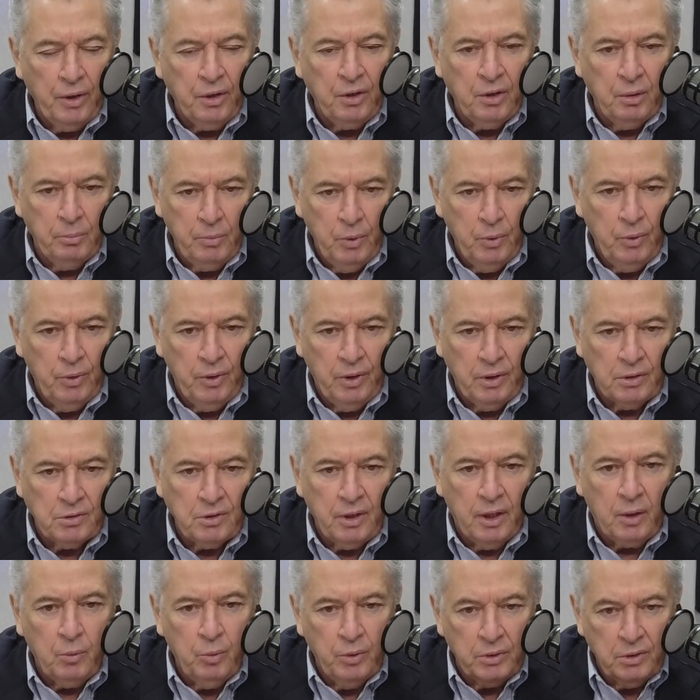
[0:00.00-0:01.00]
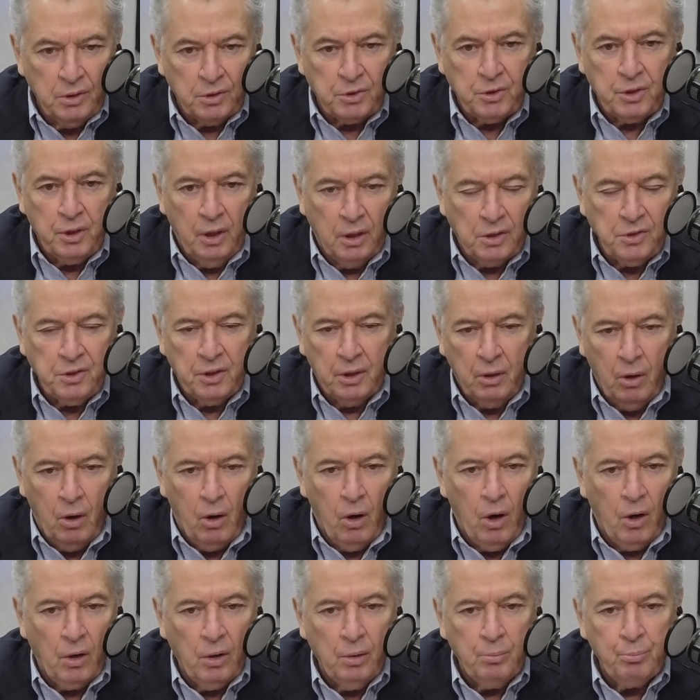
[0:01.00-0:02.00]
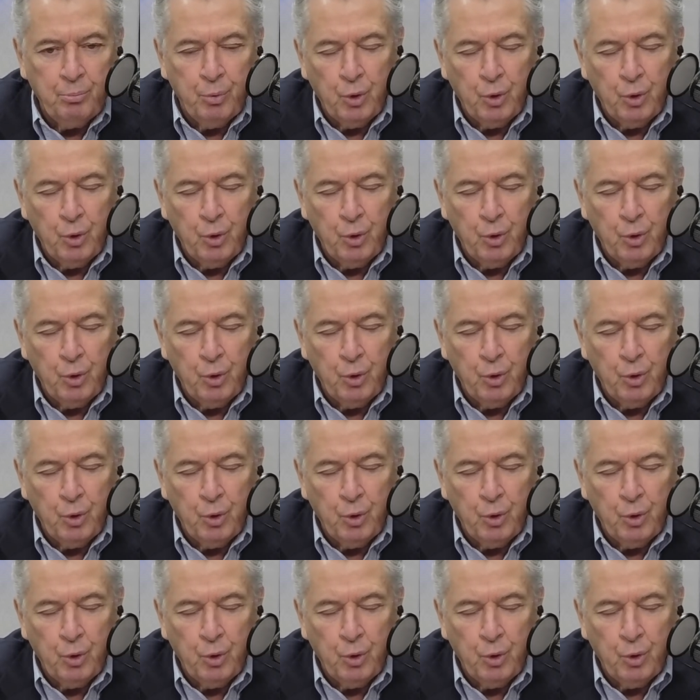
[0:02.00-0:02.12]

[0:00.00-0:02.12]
communities like we're discussing Harlem,